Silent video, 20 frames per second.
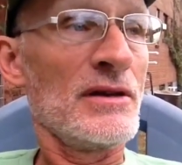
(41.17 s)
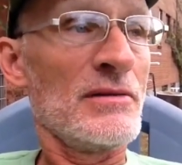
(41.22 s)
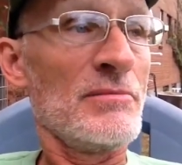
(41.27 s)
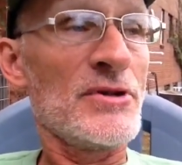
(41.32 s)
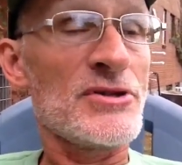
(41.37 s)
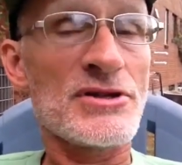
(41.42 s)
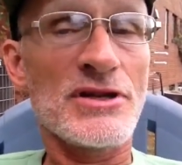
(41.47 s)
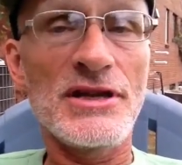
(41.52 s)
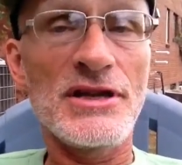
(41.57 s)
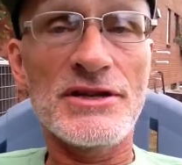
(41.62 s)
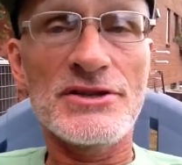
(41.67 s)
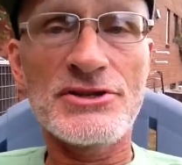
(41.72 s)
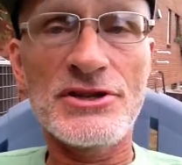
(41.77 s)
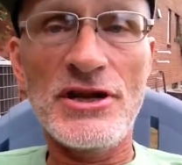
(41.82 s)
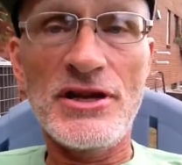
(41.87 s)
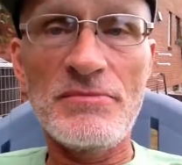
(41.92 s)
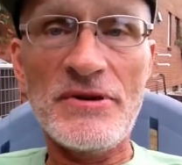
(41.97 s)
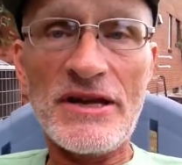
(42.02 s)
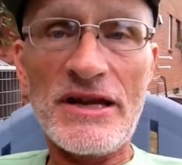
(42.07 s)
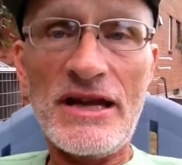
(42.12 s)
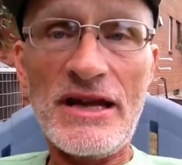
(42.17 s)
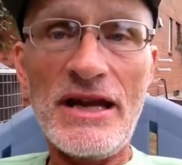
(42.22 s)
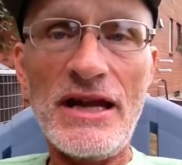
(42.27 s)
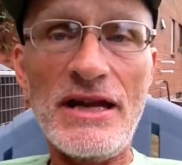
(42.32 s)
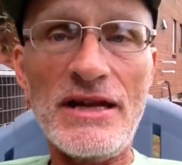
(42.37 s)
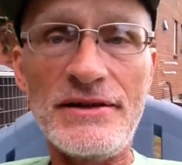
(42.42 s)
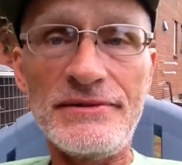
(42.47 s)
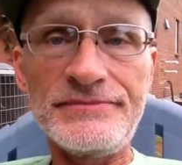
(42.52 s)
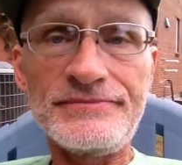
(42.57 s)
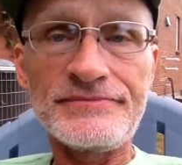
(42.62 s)
Much like John
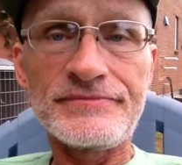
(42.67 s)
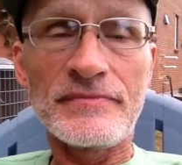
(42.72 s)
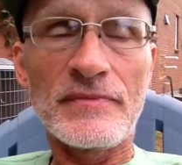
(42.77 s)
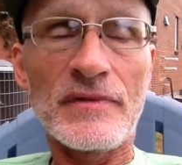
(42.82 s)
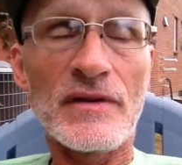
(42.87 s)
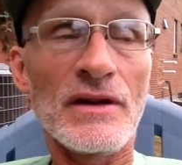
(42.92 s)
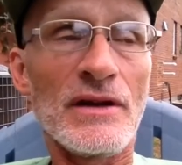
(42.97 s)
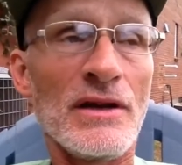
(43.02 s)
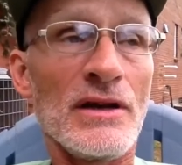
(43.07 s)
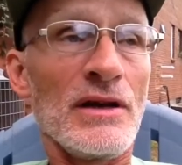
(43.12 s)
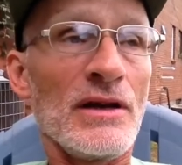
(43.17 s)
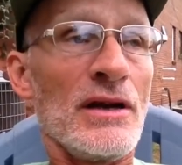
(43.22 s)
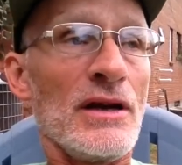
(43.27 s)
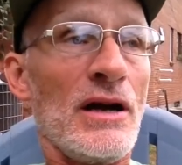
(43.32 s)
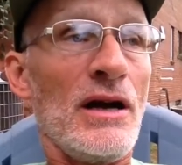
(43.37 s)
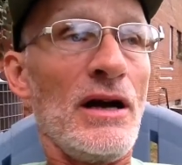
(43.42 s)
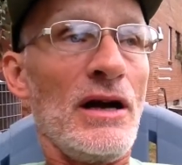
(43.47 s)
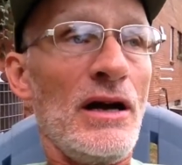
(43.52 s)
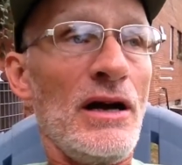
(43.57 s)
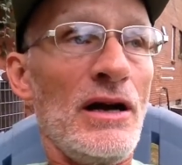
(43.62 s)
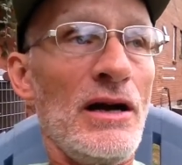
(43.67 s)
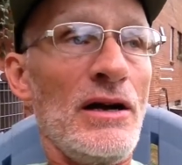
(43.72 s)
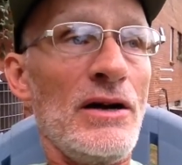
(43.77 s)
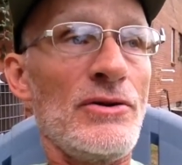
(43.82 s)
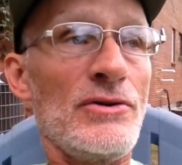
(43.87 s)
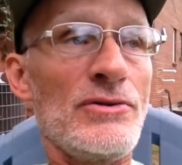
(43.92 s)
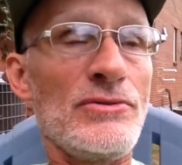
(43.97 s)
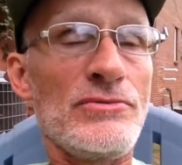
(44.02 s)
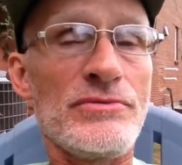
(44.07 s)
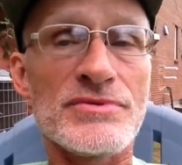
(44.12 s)
McCain,
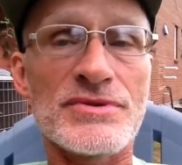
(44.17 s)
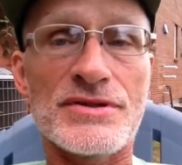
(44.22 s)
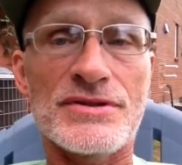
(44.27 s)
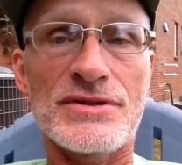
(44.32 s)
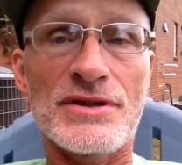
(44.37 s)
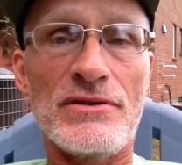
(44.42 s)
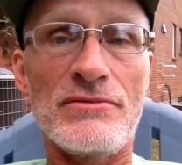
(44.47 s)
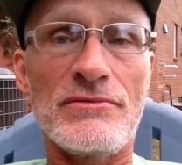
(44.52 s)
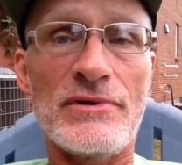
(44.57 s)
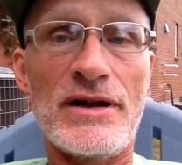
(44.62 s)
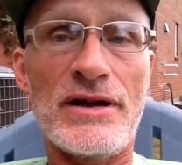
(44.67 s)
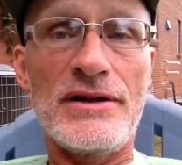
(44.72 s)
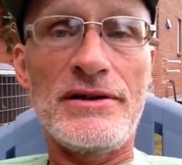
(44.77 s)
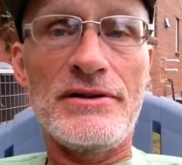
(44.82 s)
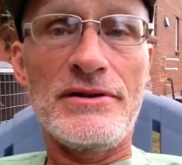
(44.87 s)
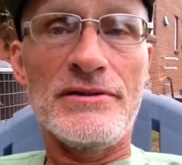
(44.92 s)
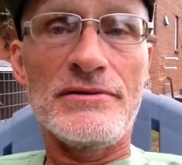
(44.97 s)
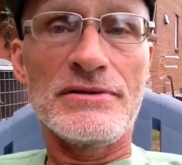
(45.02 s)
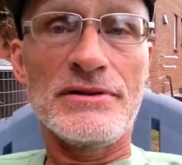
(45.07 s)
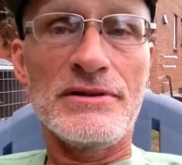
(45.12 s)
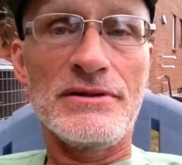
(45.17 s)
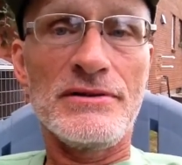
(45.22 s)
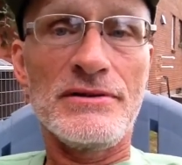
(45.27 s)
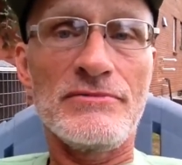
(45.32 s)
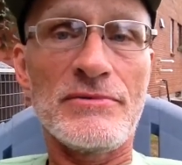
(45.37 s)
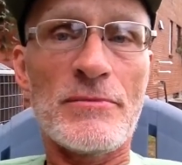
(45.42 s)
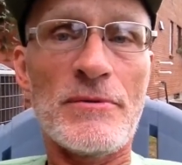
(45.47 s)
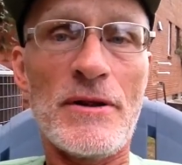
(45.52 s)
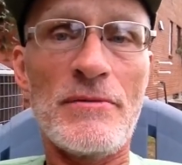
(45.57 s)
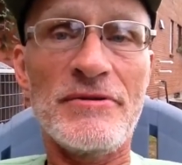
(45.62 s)
who was Rhino,
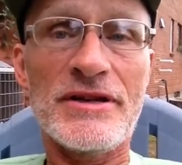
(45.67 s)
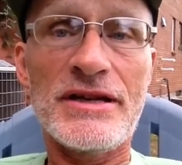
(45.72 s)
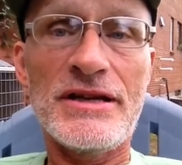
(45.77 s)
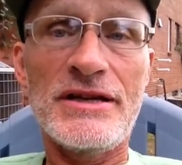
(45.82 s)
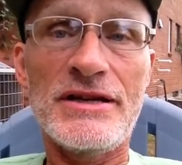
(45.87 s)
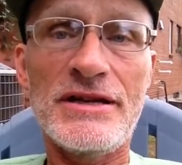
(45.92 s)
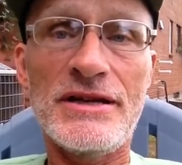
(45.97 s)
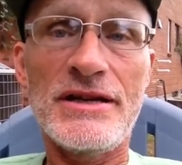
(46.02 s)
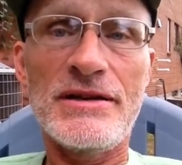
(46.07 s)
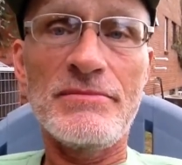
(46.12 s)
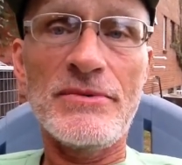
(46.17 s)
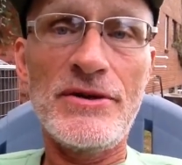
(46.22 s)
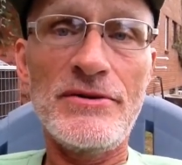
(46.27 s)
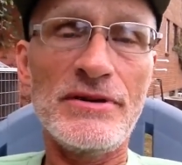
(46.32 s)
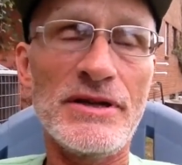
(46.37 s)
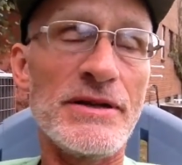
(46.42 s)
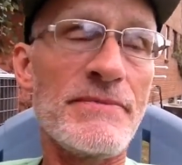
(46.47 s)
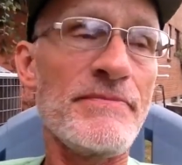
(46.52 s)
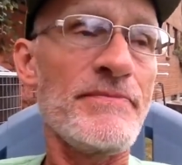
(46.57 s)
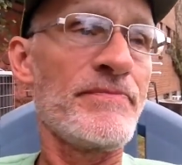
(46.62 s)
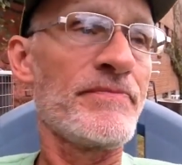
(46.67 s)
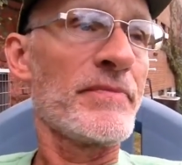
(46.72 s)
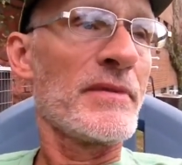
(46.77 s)
Republican in name only.